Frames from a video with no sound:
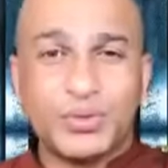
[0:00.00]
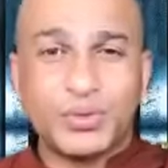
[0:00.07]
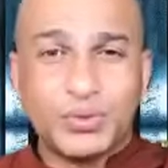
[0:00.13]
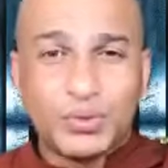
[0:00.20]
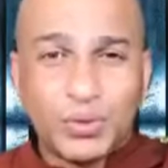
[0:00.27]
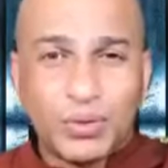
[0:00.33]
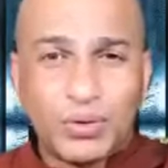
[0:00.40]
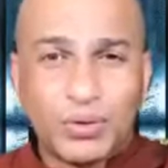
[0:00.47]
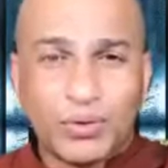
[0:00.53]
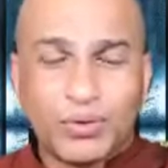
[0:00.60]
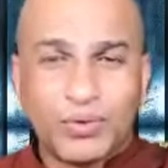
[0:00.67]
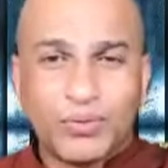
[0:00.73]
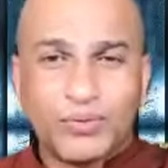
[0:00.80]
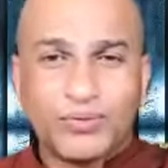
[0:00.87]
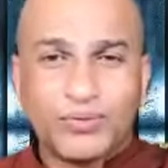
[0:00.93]
you know
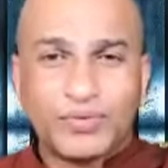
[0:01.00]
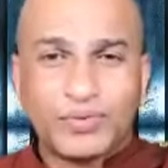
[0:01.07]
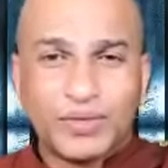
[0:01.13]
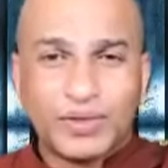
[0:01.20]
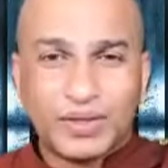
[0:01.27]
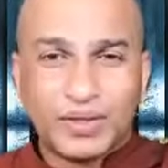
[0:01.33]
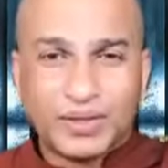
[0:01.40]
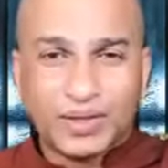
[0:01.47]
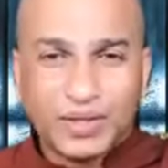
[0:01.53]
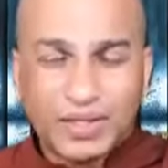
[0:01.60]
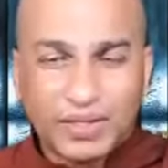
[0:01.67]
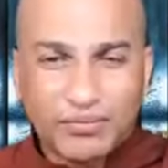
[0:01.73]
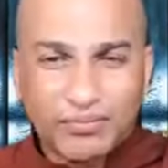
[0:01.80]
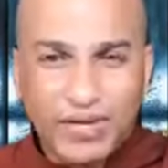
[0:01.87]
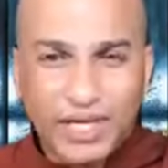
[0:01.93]

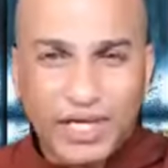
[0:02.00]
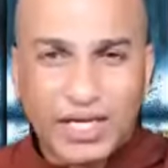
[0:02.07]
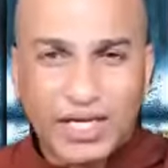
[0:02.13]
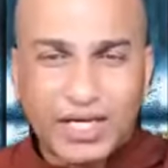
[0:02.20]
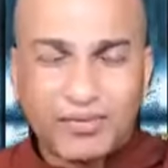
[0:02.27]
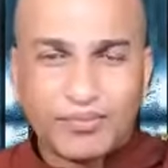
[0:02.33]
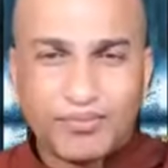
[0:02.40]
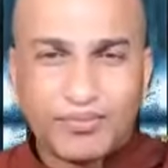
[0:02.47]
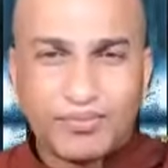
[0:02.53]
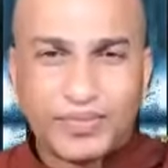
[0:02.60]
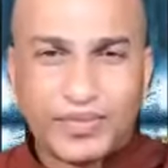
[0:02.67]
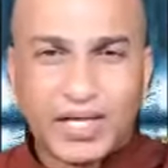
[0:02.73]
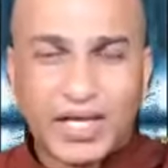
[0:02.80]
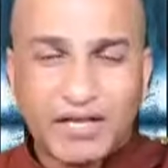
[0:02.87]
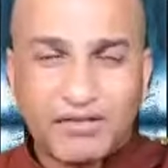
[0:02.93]
the very
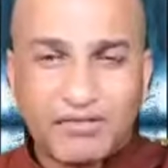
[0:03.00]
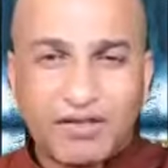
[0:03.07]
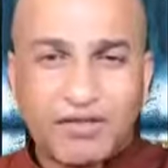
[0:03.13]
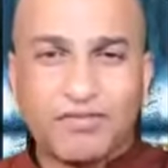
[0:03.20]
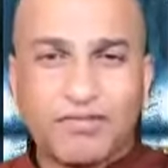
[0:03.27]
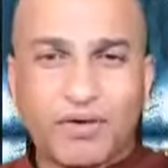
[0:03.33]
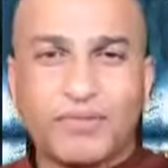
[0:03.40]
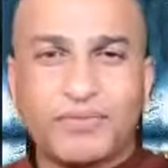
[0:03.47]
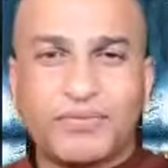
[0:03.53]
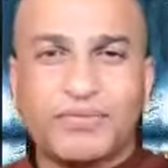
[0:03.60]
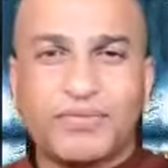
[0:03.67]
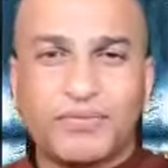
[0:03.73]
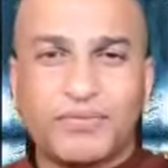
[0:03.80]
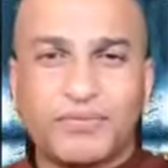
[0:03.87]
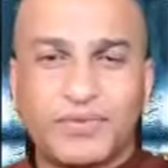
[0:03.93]
essence of
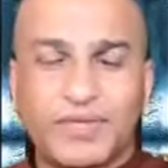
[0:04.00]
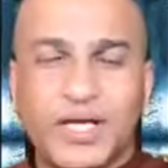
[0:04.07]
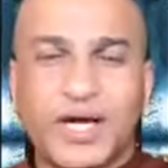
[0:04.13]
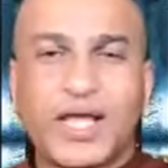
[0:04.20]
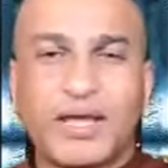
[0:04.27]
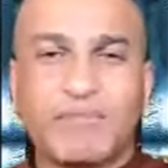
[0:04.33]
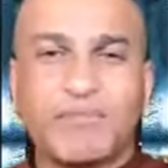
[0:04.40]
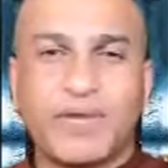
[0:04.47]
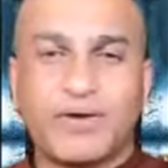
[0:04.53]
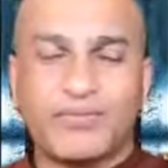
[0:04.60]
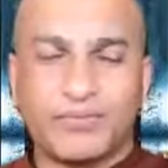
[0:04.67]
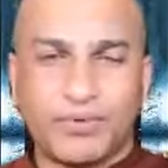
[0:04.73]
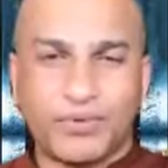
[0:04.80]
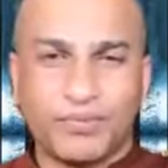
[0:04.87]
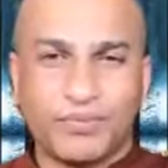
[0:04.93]
the name
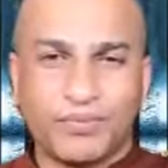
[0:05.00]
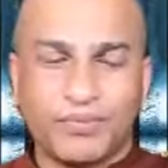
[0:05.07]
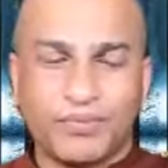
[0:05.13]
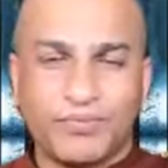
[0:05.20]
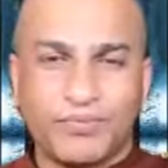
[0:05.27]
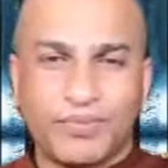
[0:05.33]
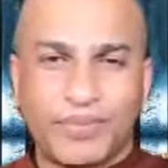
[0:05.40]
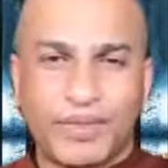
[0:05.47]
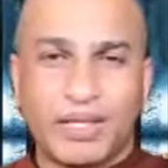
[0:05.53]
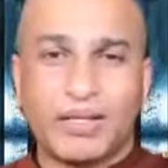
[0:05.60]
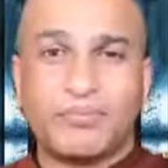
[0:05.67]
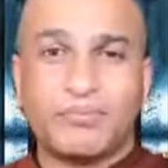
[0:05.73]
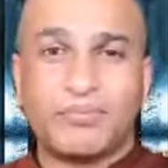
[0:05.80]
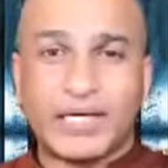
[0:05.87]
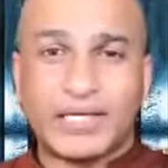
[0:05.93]
and form.
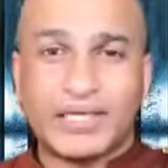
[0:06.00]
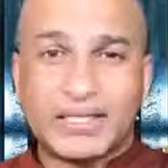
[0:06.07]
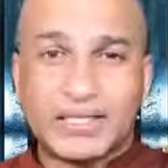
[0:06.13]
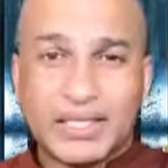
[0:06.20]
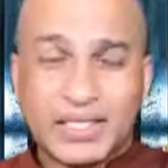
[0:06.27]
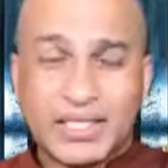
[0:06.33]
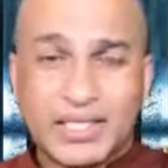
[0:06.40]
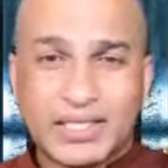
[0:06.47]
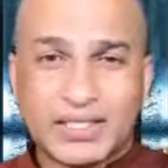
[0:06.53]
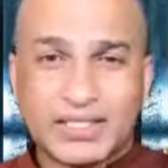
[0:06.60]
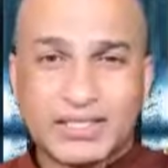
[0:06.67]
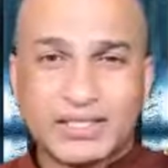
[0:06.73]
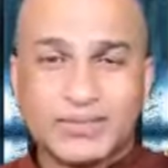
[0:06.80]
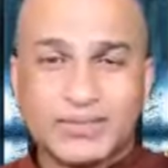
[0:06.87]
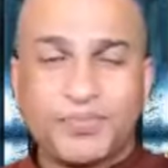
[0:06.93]
But the thing
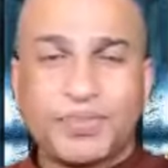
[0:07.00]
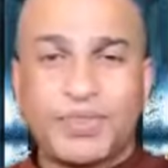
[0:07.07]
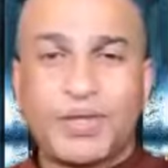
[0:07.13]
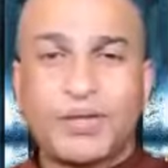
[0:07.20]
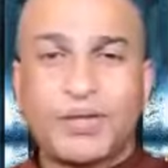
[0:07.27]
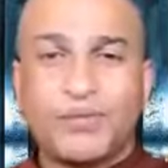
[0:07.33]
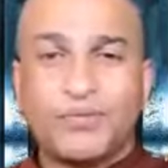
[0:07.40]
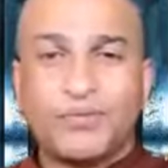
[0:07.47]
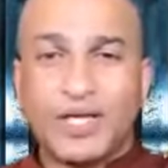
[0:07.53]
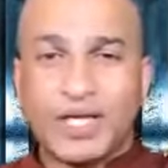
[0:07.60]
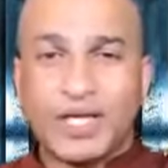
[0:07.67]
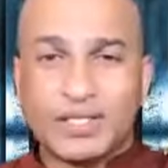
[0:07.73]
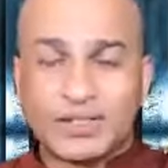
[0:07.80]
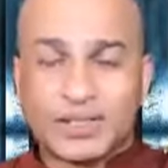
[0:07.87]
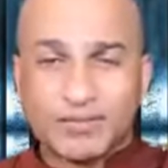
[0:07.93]
is,
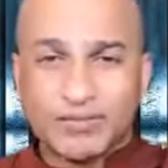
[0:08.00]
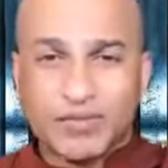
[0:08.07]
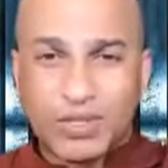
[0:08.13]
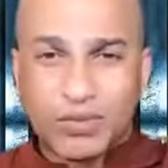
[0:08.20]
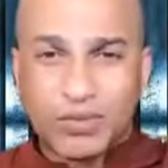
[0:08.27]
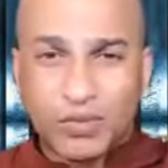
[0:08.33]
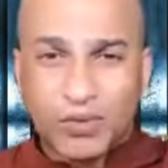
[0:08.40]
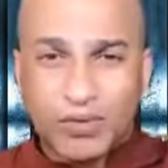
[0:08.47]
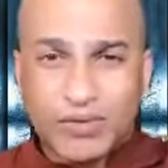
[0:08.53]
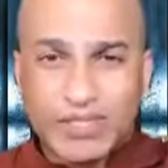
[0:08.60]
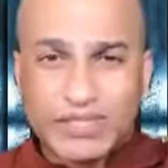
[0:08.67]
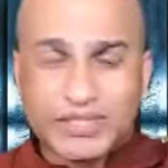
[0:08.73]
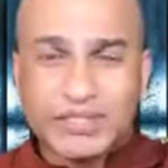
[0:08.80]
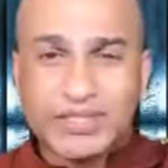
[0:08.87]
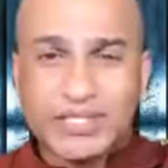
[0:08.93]
we, we
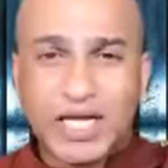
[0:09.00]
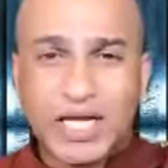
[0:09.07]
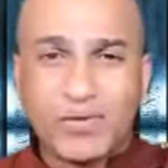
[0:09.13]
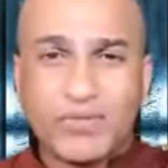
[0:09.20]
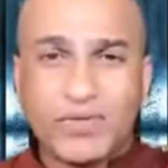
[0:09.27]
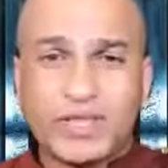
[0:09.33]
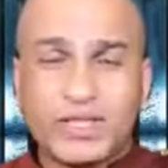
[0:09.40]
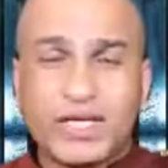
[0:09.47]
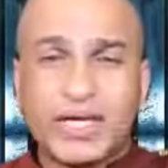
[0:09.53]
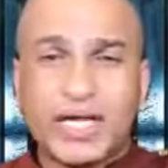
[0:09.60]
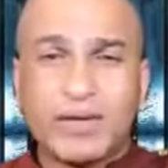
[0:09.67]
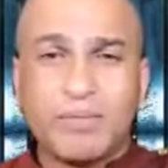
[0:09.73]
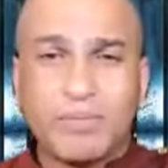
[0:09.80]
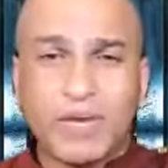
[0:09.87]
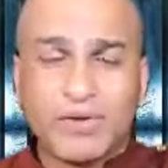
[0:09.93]
always deal with the
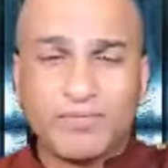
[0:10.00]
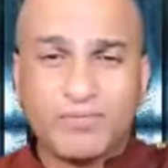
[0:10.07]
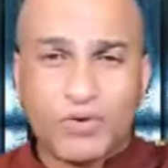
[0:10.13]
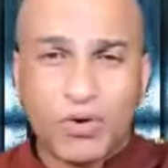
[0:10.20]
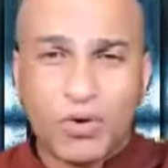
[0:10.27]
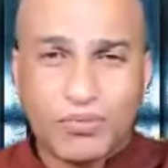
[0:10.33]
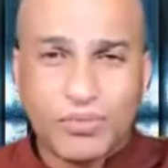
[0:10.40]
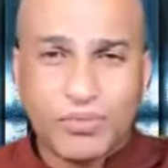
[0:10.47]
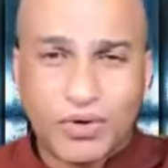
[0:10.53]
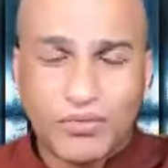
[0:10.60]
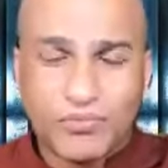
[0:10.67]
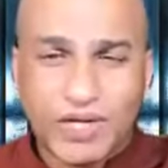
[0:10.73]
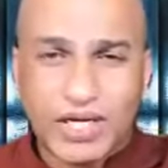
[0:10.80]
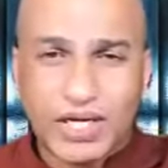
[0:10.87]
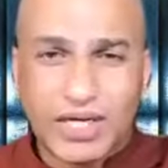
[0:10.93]
name and form
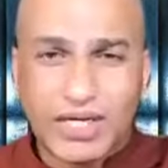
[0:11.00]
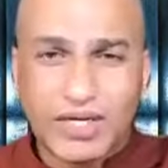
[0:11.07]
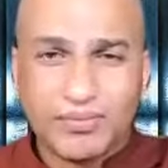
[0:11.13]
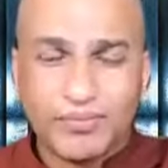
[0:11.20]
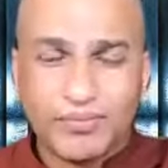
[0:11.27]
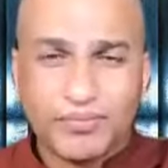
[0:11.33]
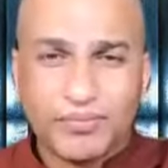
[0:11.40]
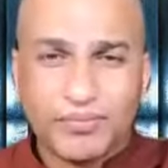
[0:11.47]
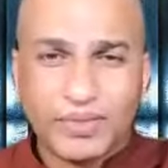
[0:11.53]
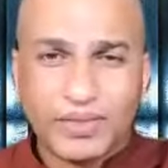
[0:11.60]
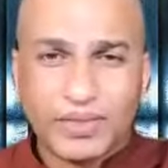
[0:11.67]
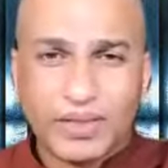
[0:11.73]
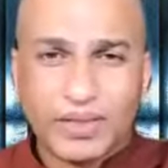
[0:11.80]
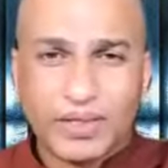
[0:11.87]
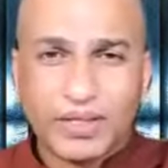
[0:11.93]
knowingly,
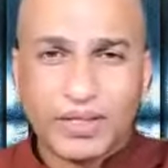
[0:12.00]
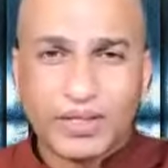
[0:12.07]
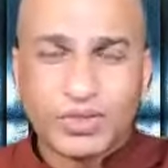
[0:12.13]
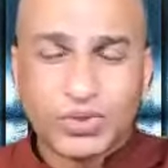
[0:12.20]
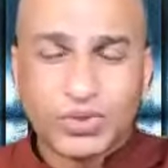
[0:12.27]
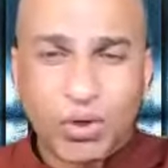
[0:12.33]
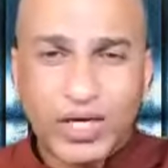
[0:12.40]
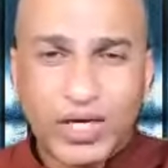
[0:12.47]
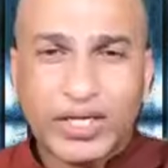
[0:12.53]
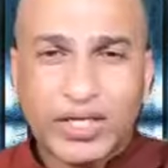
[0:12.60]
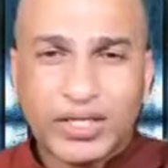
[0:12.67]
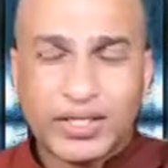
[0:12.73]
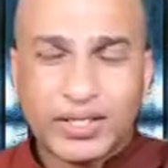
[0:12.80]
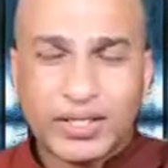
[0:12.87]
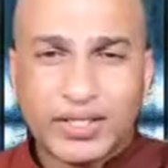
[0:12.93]
solid